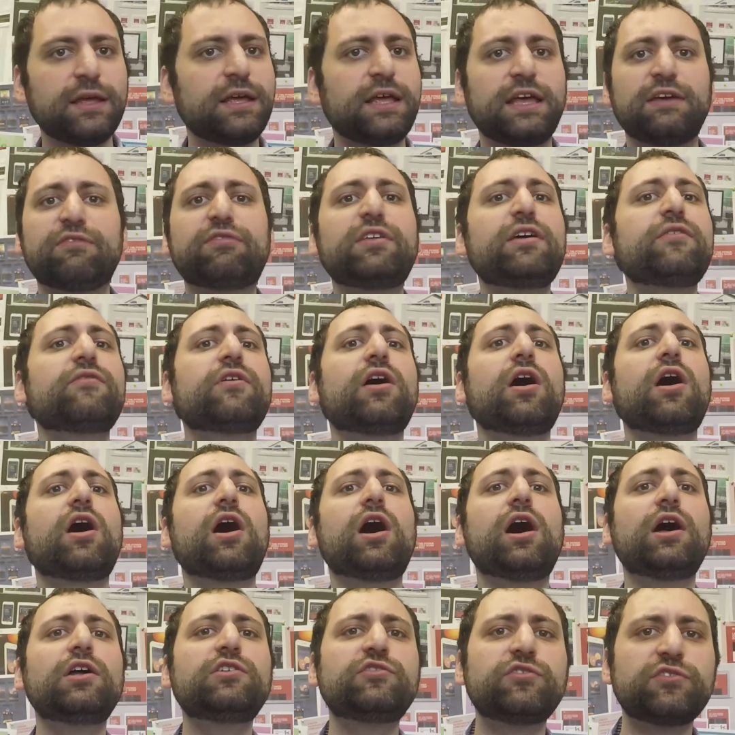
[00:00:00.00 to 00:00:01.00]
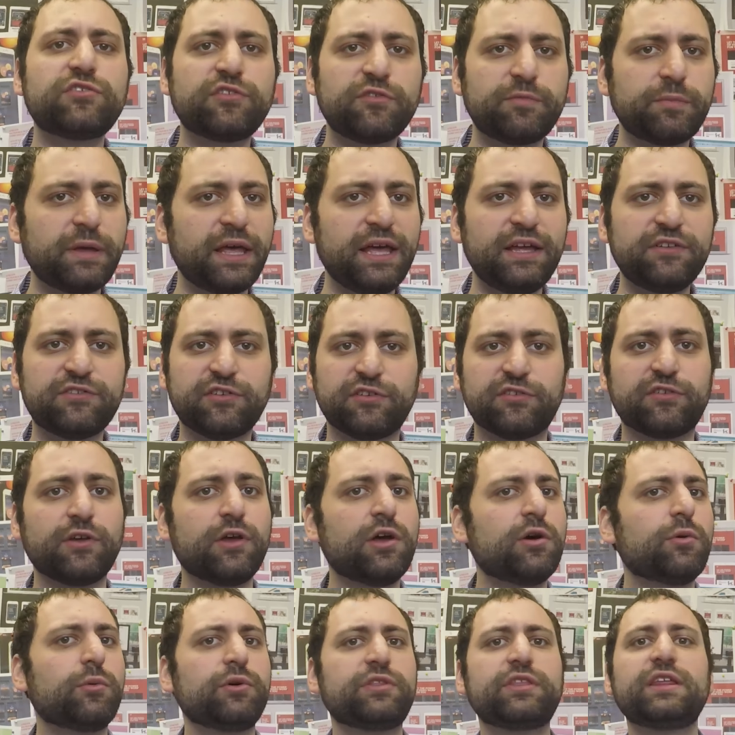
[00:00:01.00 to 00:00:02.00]
If they have hundreds of pages,
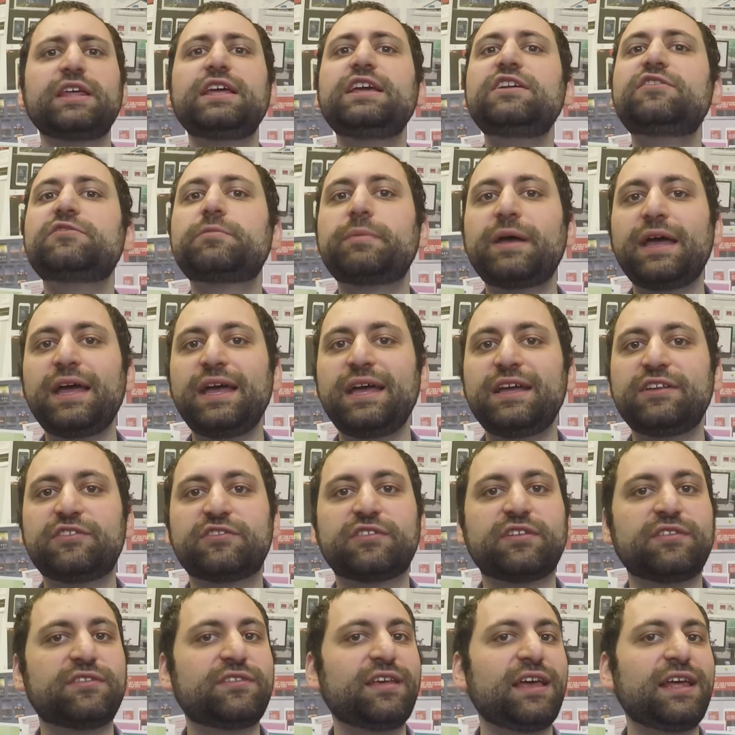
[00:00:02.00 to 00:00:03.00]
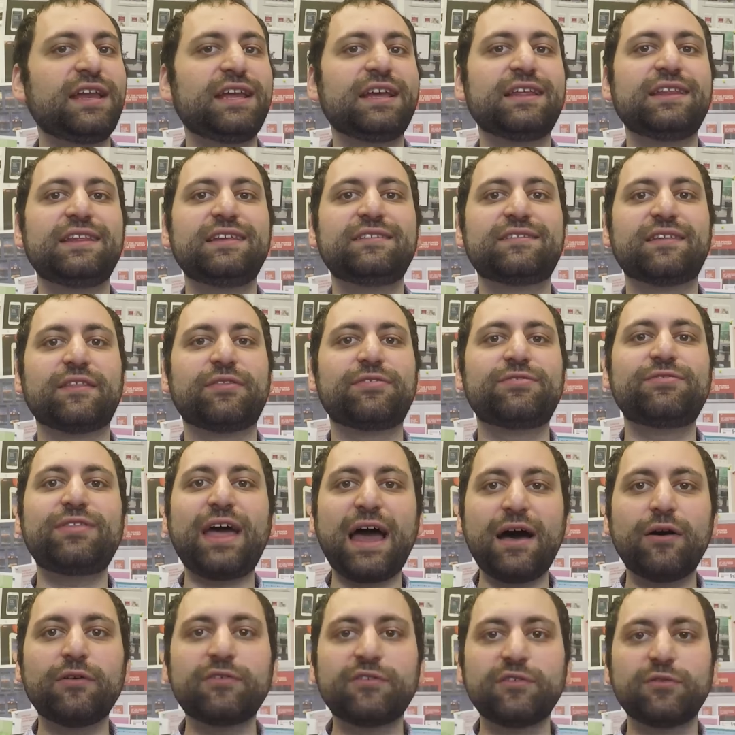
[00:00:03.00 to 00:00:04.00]
with each page containing at least
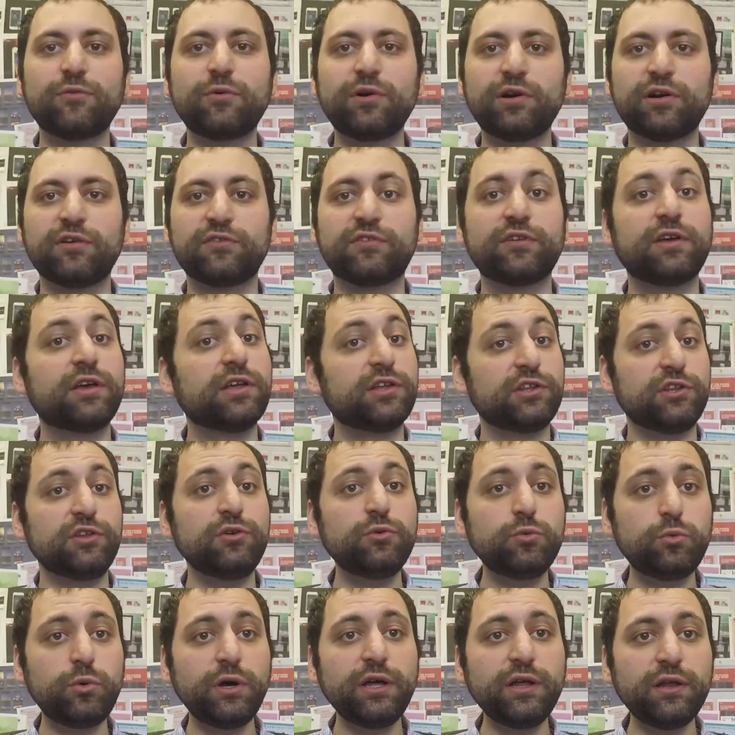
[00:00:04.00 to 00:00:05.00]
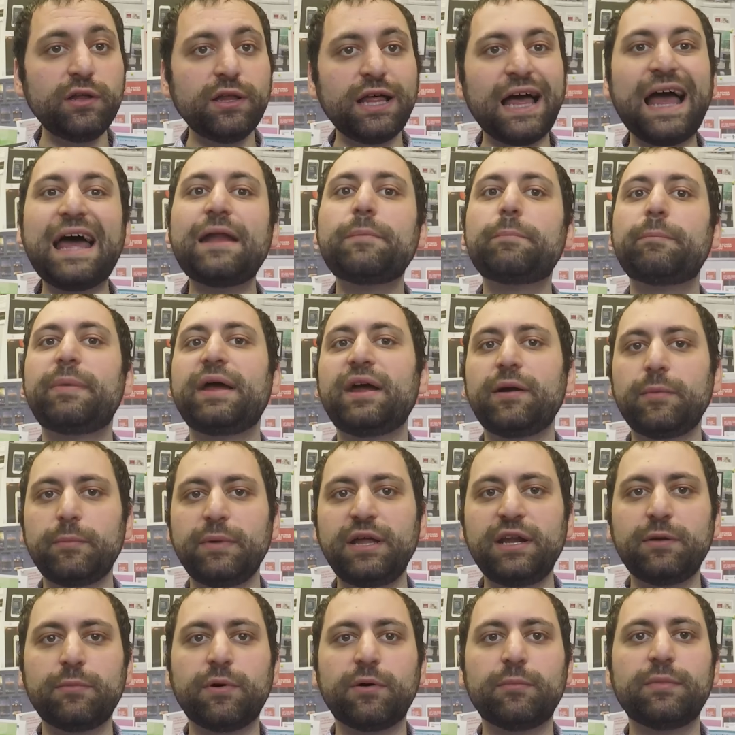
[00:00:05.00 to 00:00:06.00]
1,000 words, you will, at bare
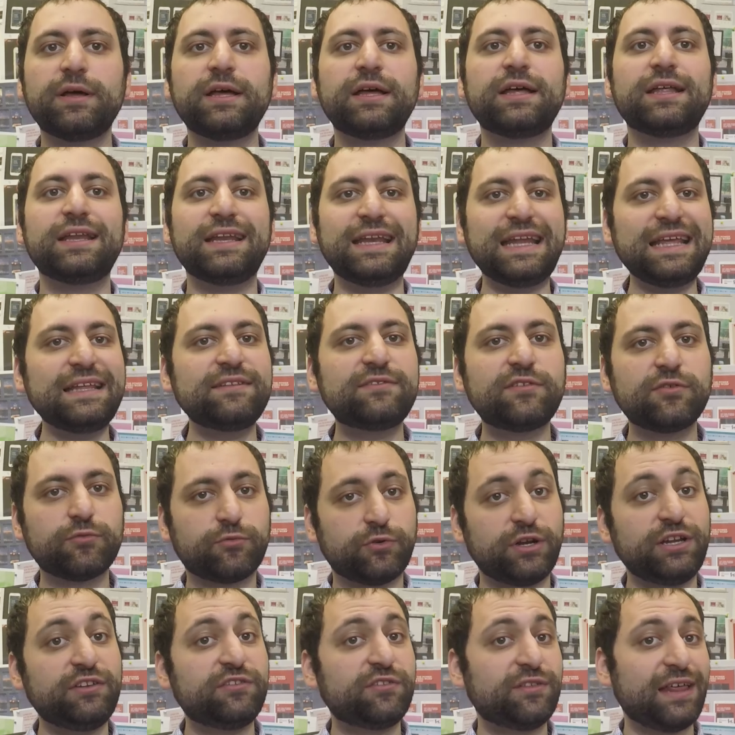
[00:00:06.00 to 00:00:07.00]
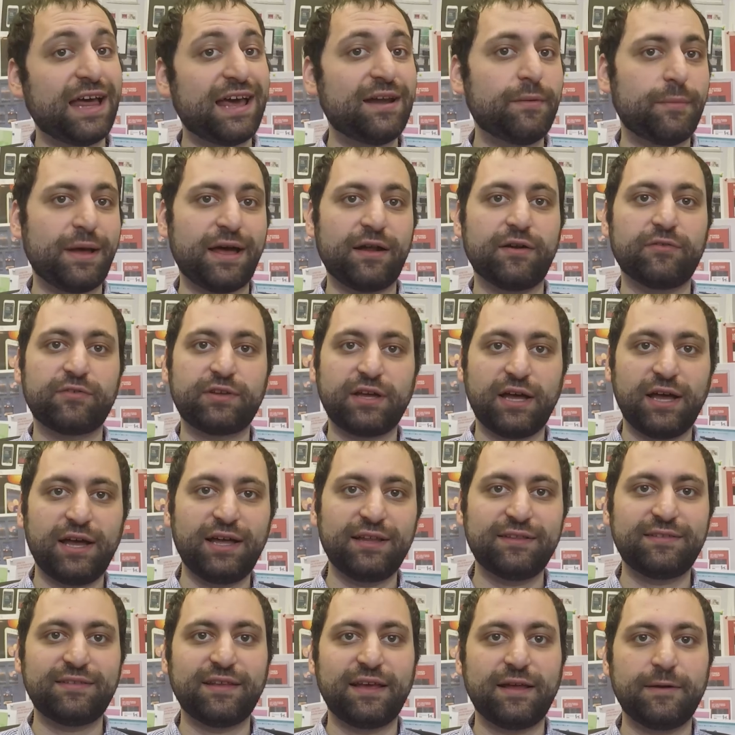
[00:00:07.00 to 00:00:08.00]
minimum, need to reach that amount of
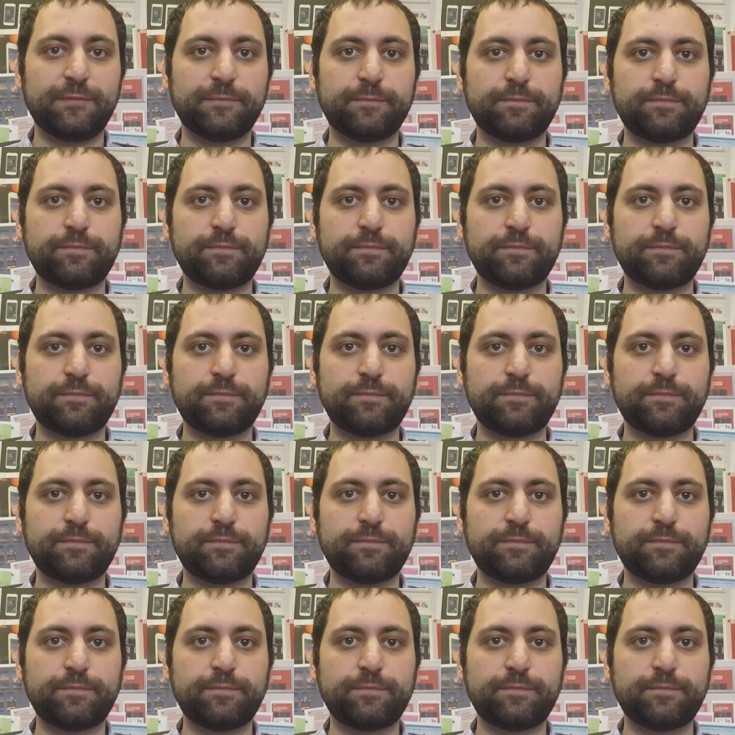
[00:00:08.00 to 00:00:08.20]
content.